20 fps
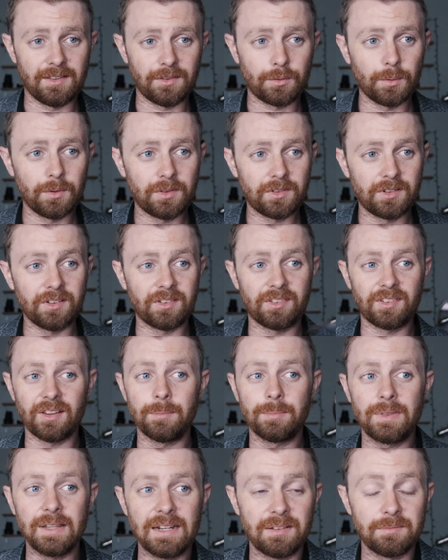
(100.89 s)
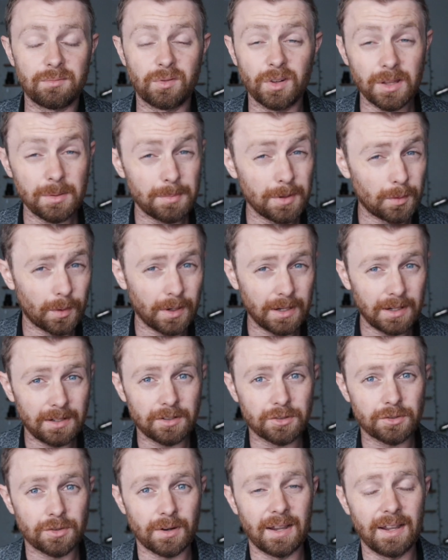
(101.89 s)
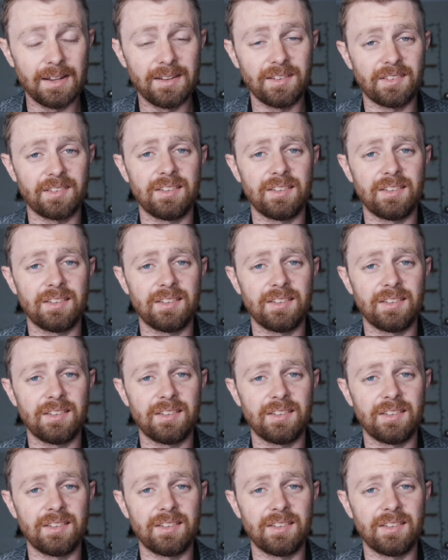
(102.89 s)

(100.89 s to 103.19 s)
This was just something I've really been wanting to try to